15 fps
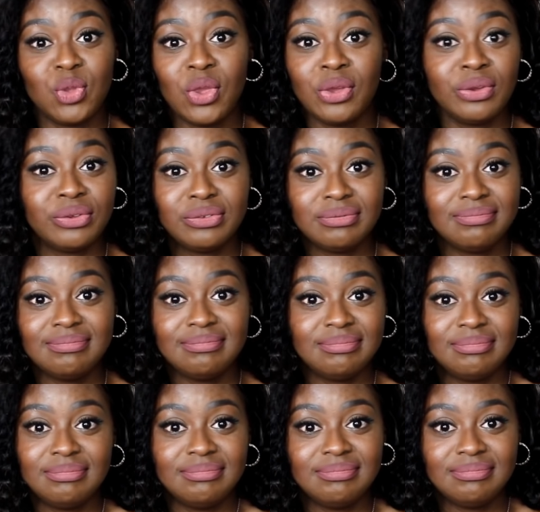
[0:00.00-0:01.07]
know
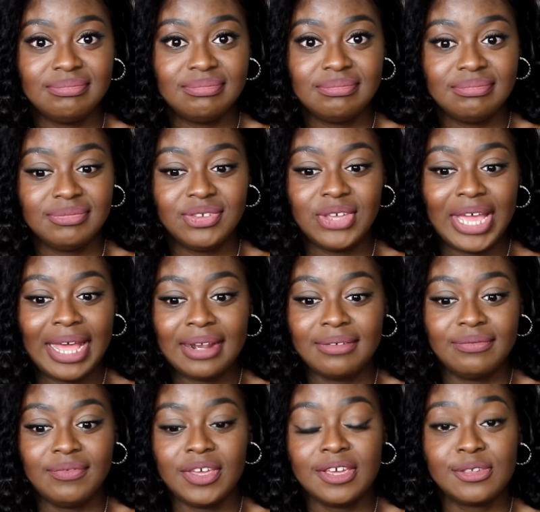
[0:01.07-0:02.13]
you had a
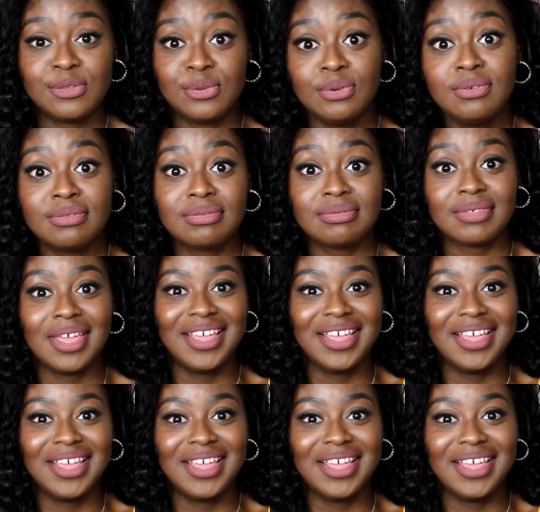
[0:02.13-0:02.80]
fake tooth.